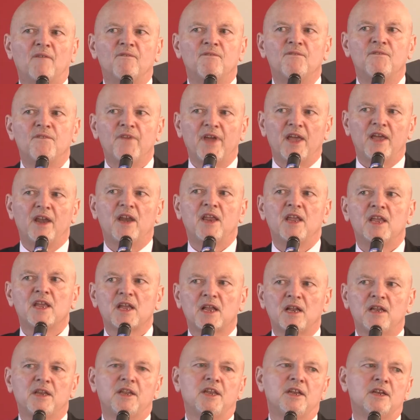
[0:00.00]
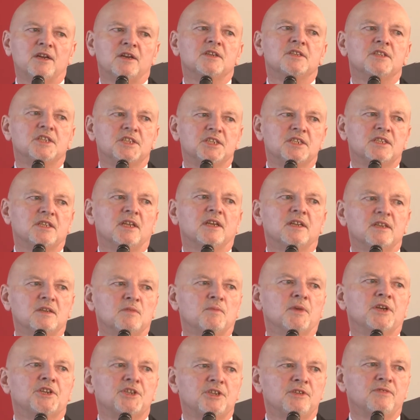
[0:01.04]
a very clear, distinct
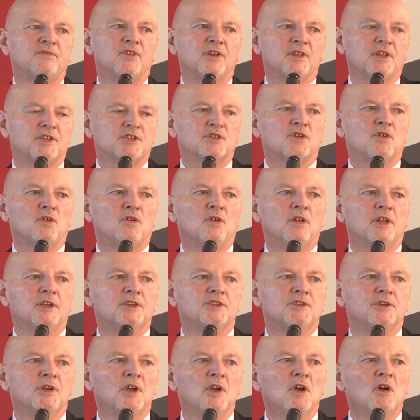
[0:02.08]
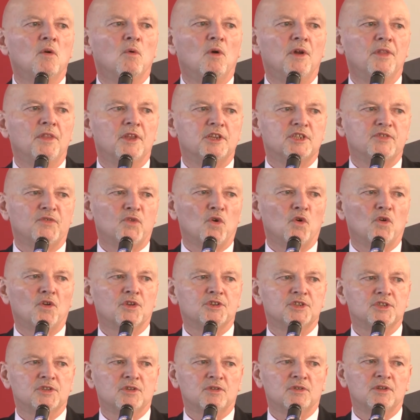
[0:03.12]
mission for this college, one that's
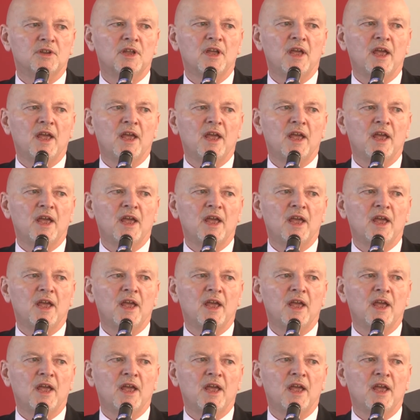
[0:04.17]
focused on